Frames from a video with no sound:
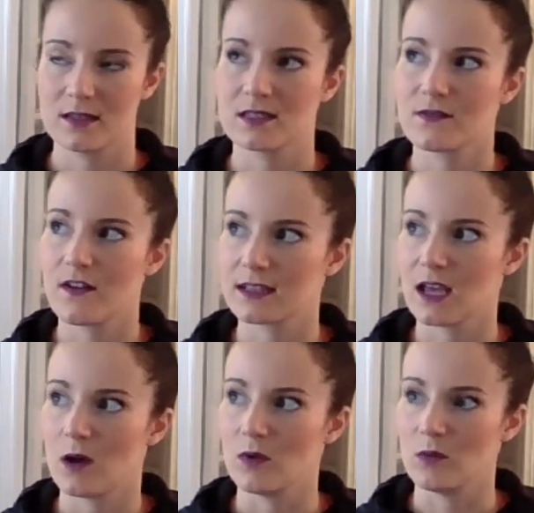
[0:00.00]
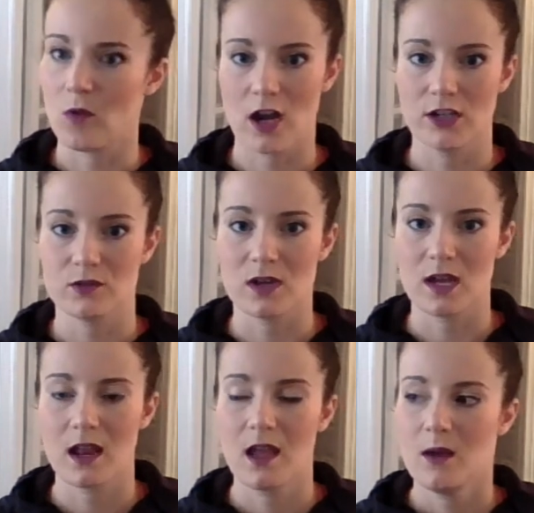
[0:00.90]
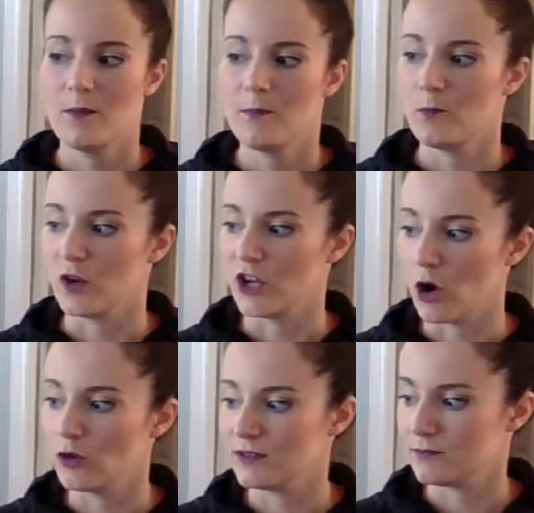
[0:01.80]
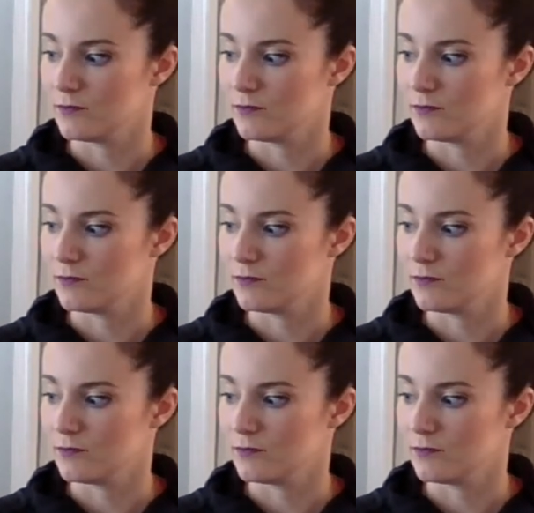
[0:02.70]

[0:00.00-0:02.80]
is the fact that we want to do it, we go